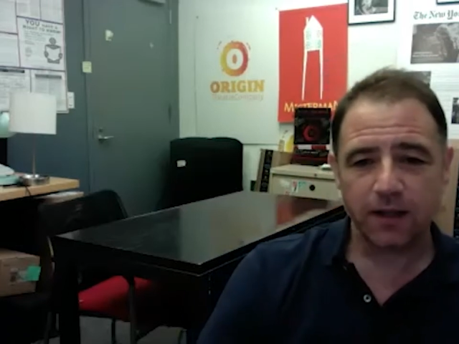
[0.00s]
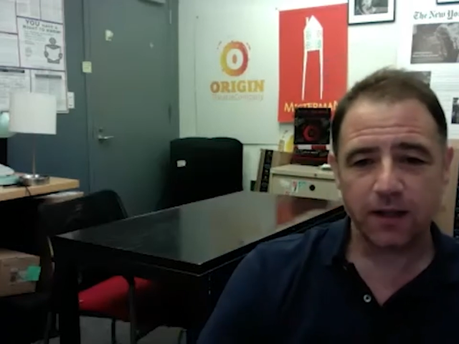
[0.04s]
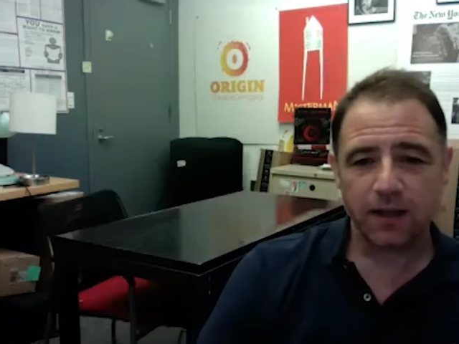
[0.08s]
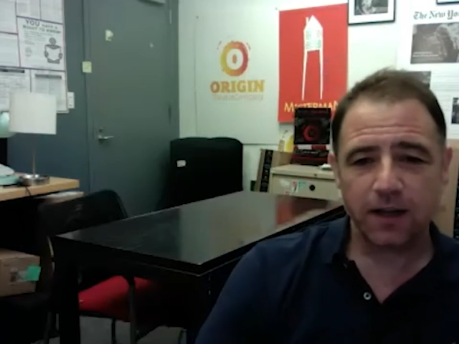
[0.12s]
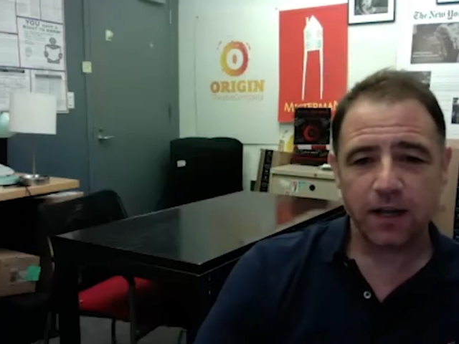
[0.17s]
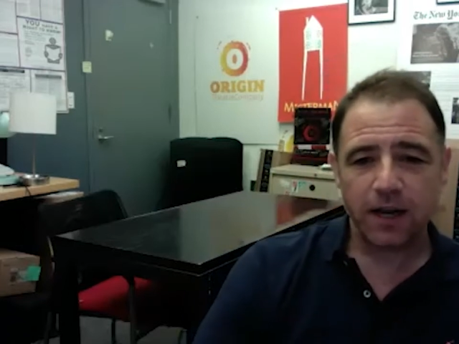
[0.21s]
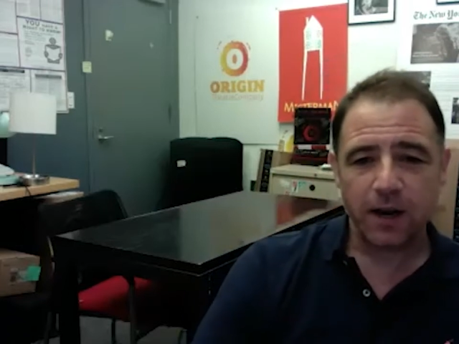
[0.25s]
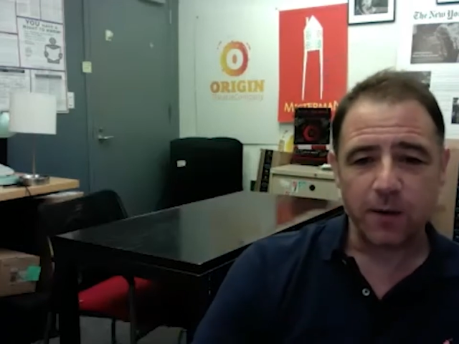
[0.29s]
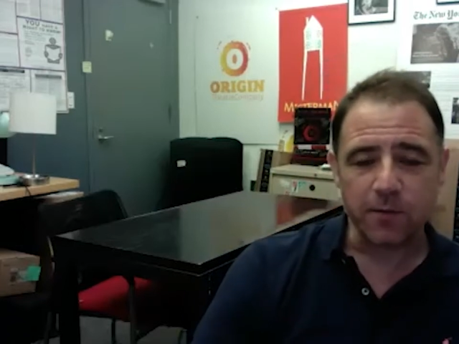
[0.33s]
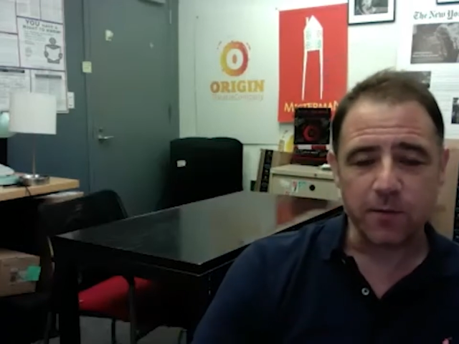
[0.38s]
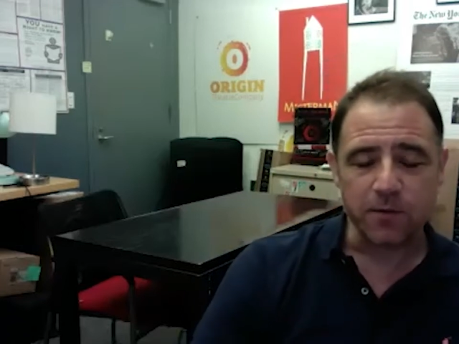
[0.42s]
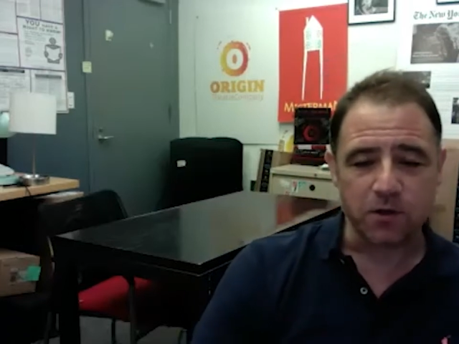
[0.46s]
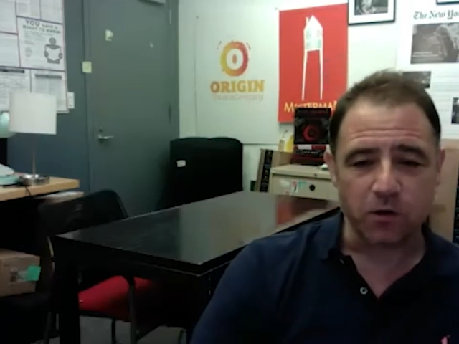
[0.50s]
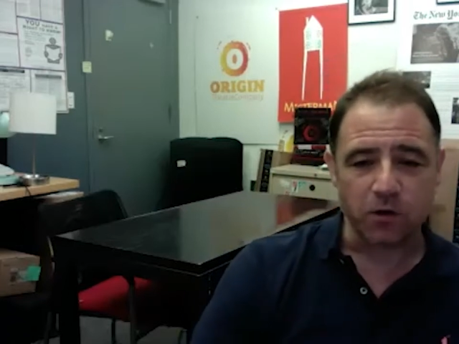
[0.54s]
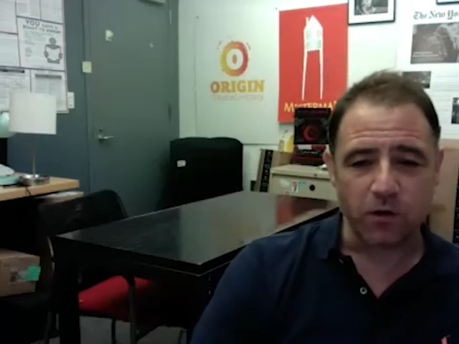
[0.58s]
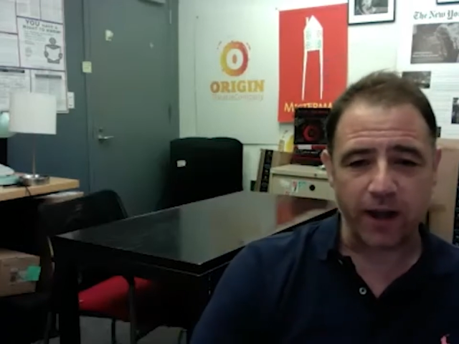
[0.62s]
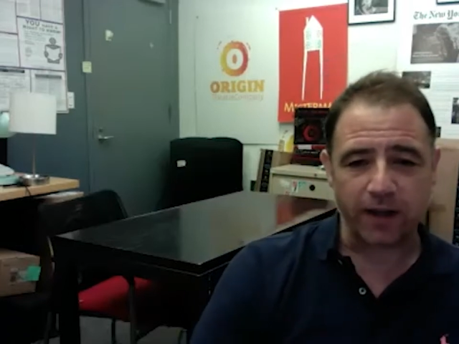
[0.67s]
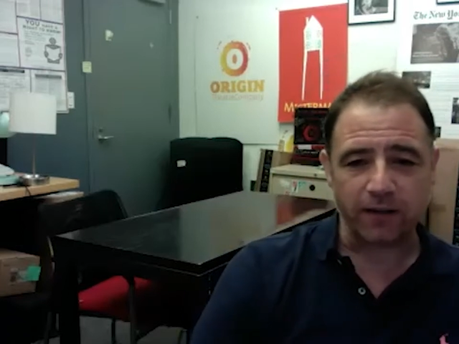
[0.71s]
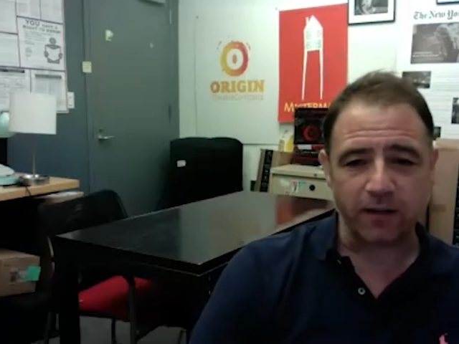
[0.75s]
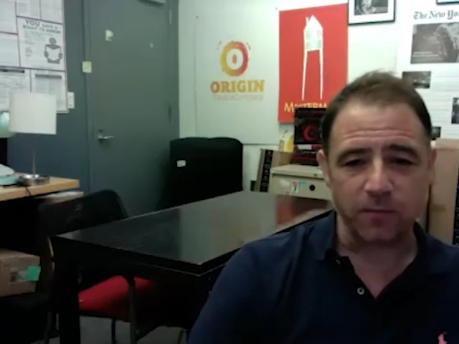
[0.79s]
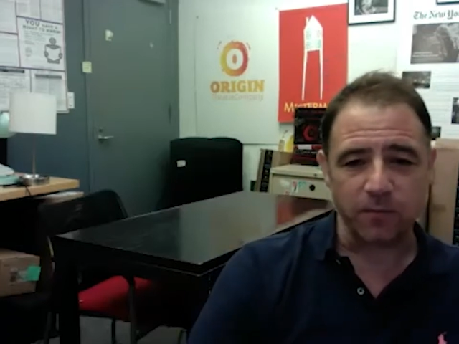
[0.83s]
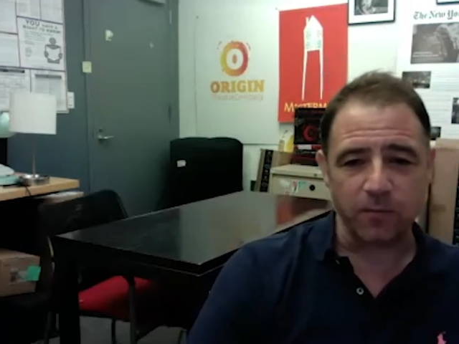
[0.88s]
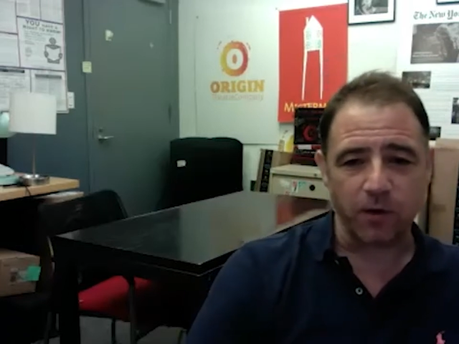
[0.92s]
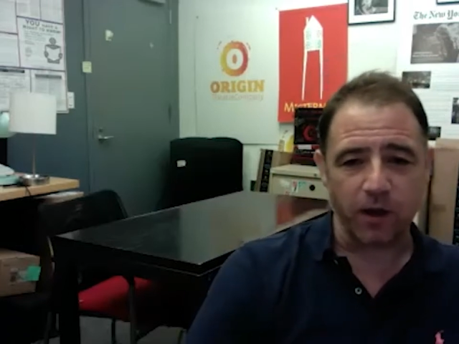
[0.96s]
was
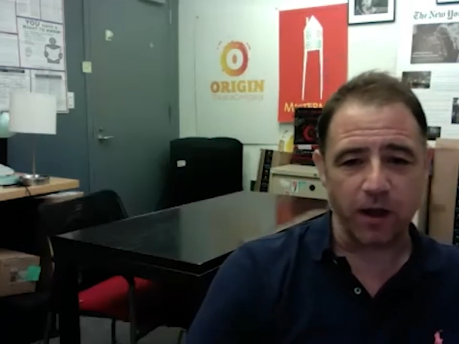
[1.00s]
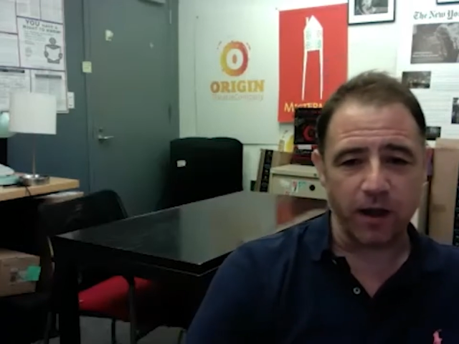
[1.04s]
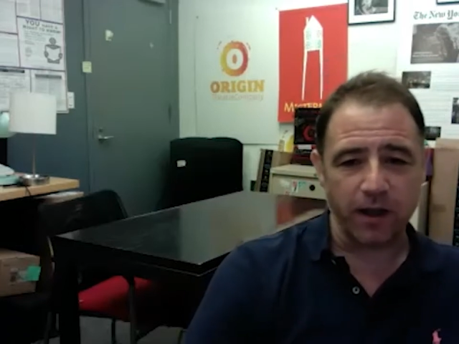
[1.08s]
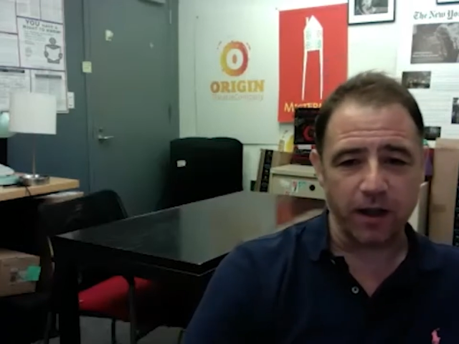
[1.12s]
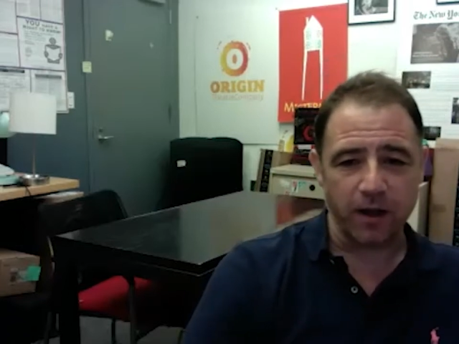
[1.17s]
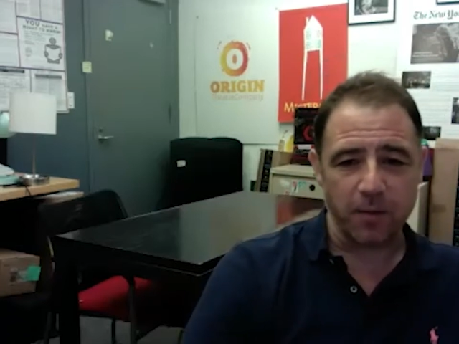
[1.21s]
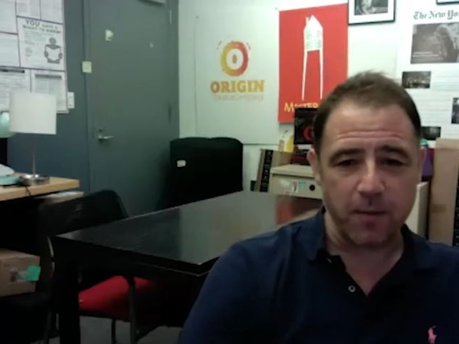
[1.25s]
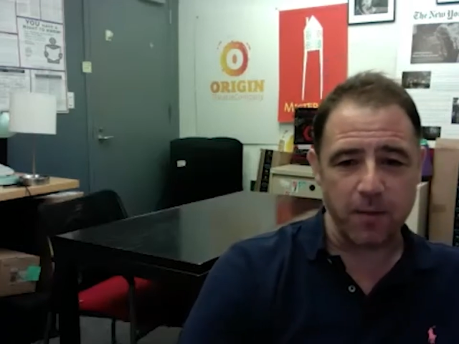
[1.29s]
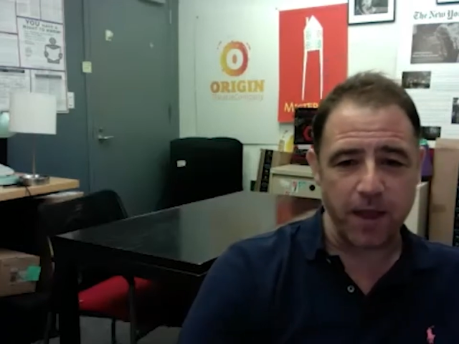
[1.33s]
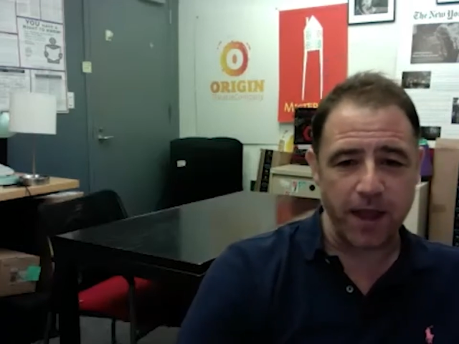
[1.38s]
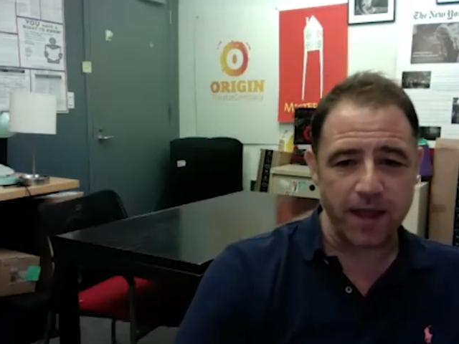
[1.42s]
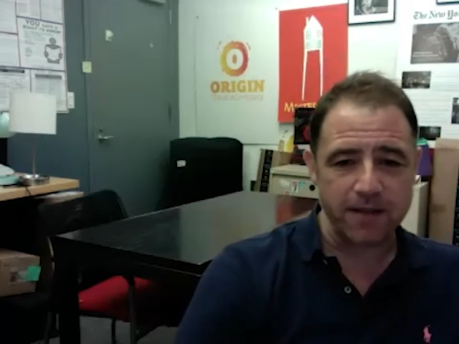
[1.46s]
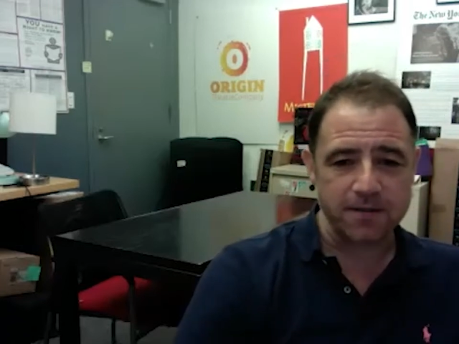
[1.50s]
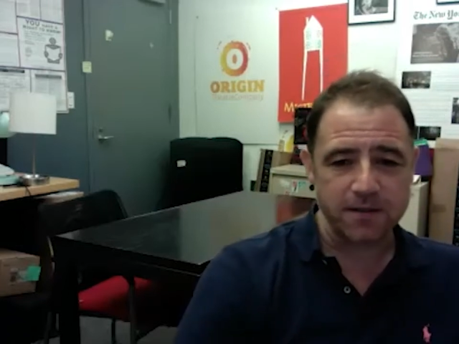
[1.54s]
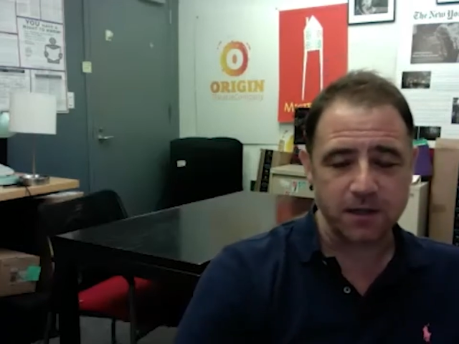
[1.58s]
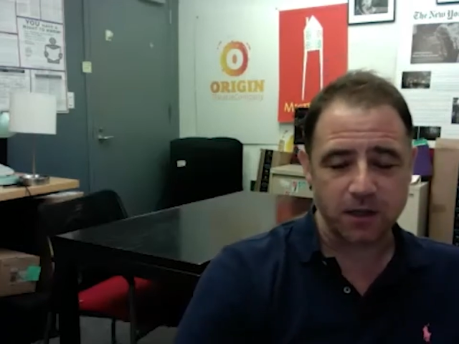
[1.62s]
directed by an amazing